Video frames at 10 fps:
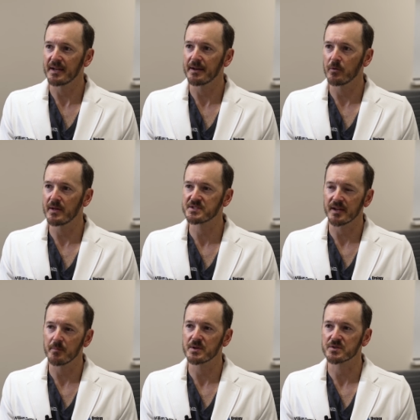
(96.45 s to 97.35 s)
and I know that's
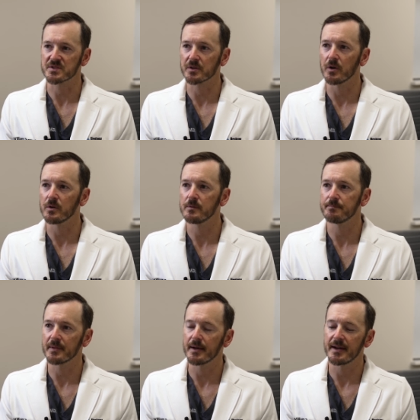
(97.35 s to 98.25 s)
an ambitious goal,
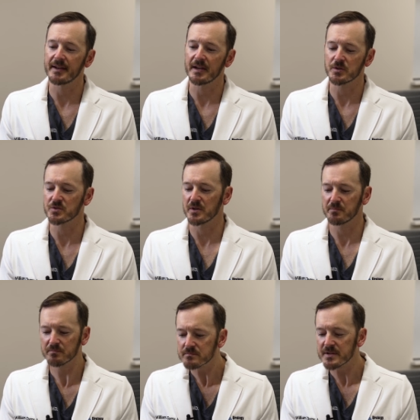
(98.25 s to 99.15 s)
and I usually